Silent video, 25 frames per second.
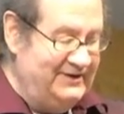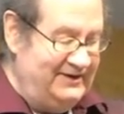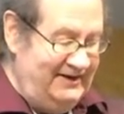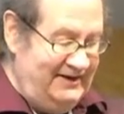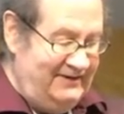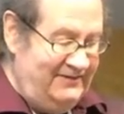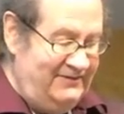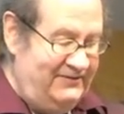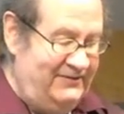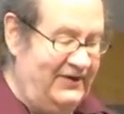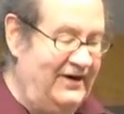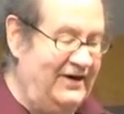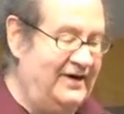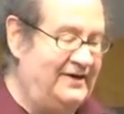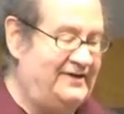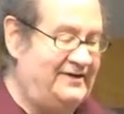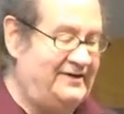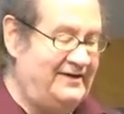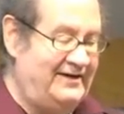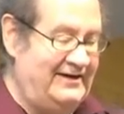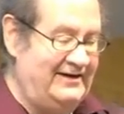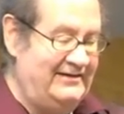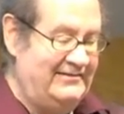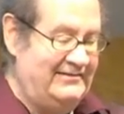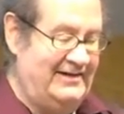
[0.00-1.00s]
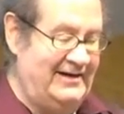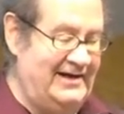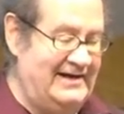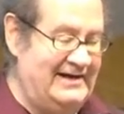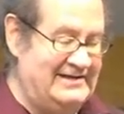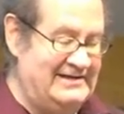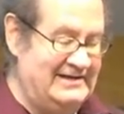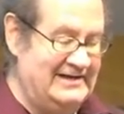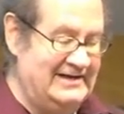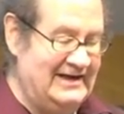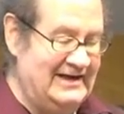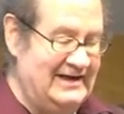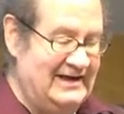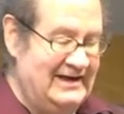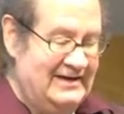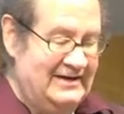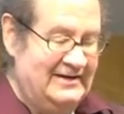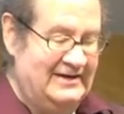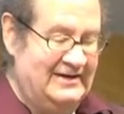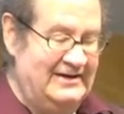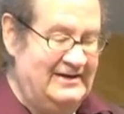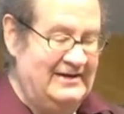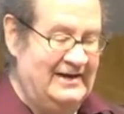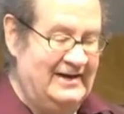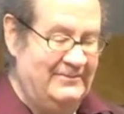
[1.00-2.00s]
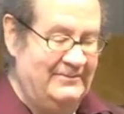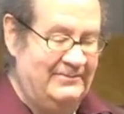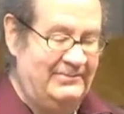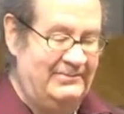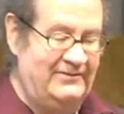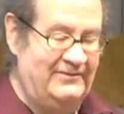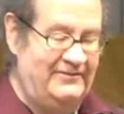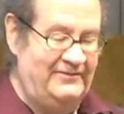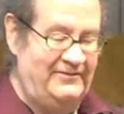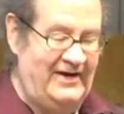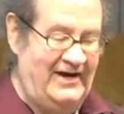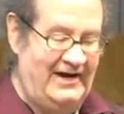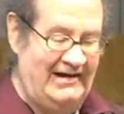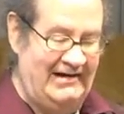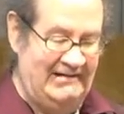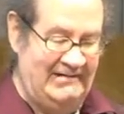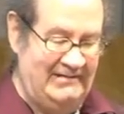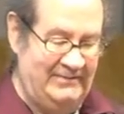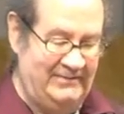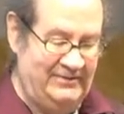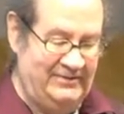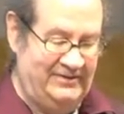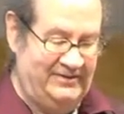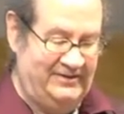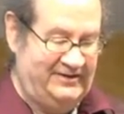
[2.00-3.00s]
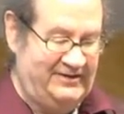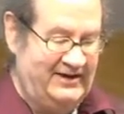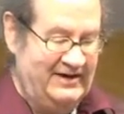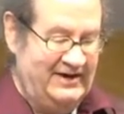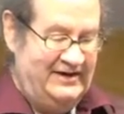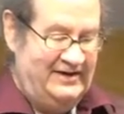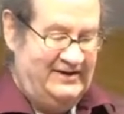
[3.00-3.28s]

is vastly greater than the number of variables.